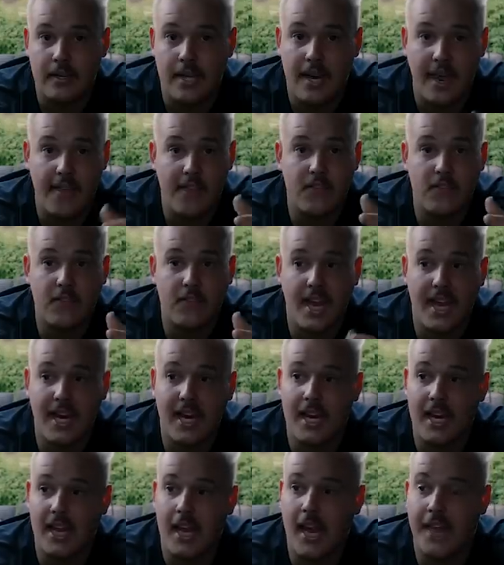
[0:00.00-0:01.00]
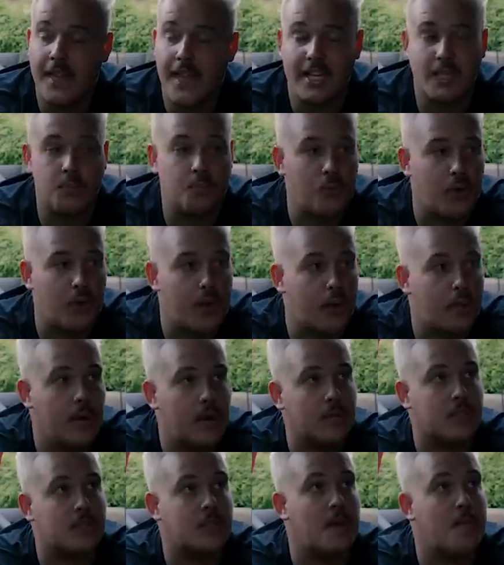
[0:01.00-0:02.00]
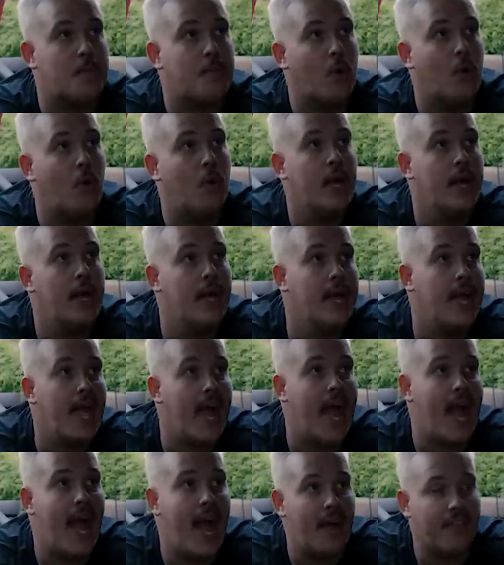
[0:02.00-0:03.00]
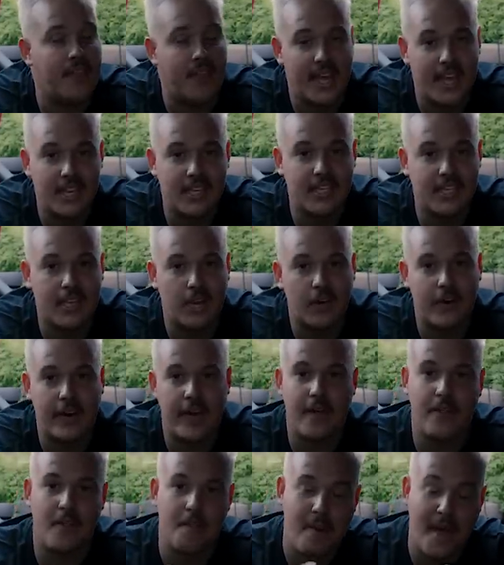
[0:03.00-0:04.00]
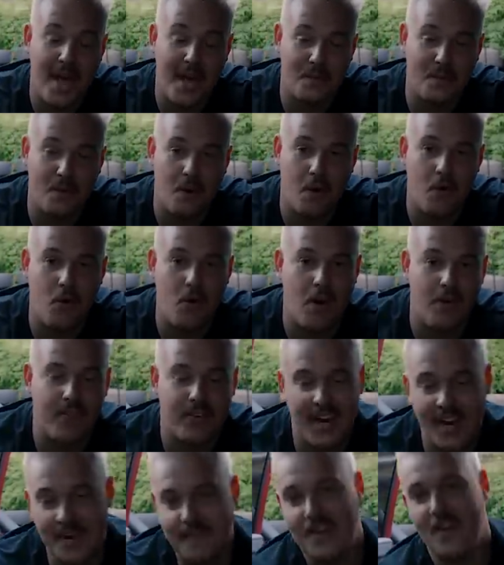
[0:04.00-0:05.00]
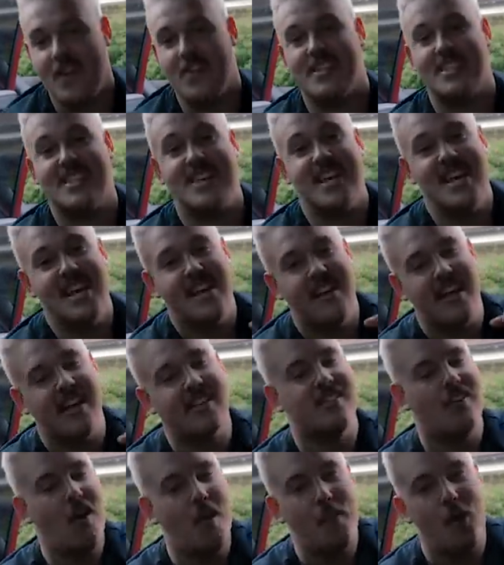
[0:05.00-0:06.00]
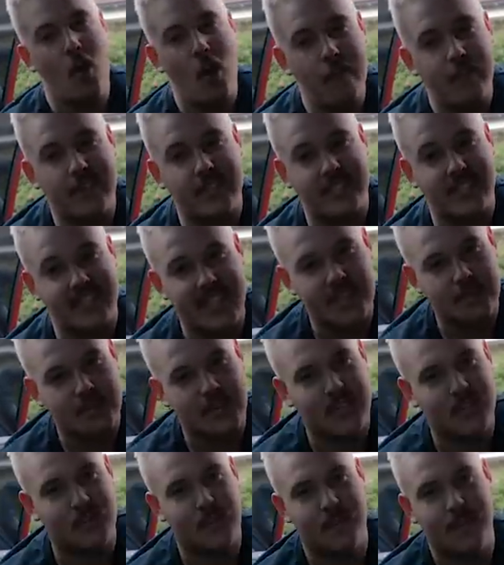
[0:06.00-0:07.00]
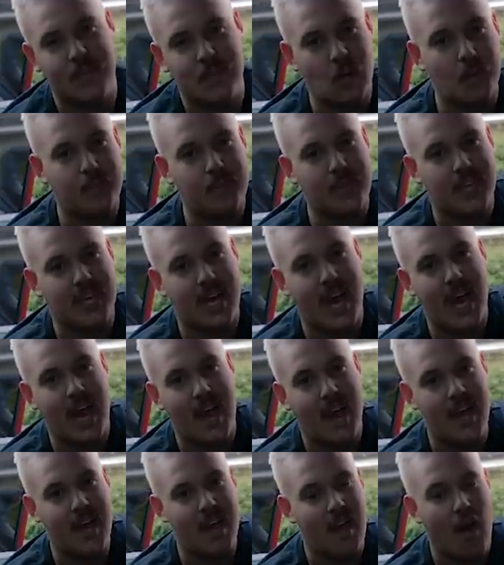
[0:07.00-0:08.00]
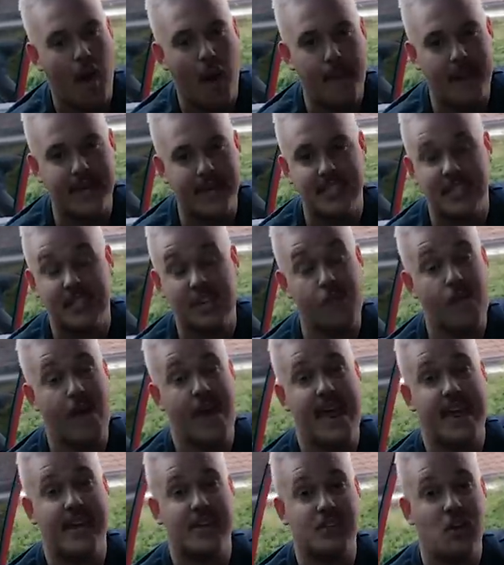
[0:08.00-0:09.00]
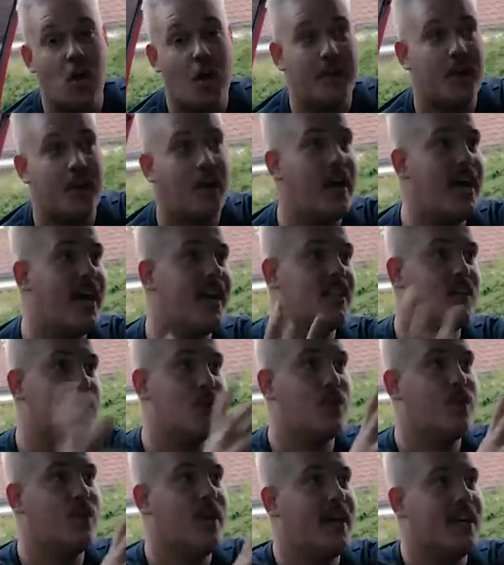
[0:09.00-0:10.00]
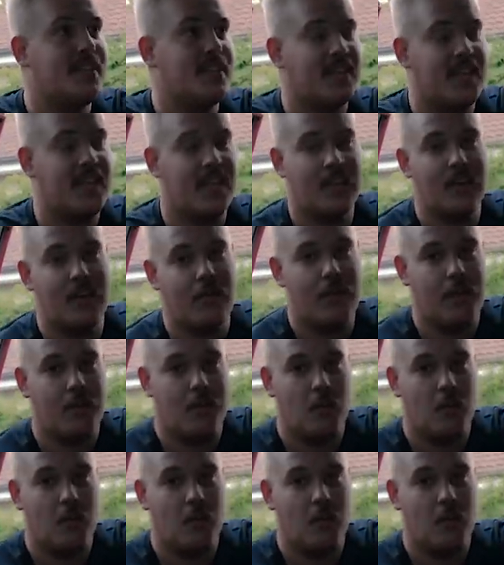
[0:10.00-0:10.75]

And other than that in here, that's pretty well simple. Uh, the interior, the back wall, I'm gonna be honest, it's not perfect, and that's because when we chopped the car, I basically ran out of time and I had to uh, skin the rear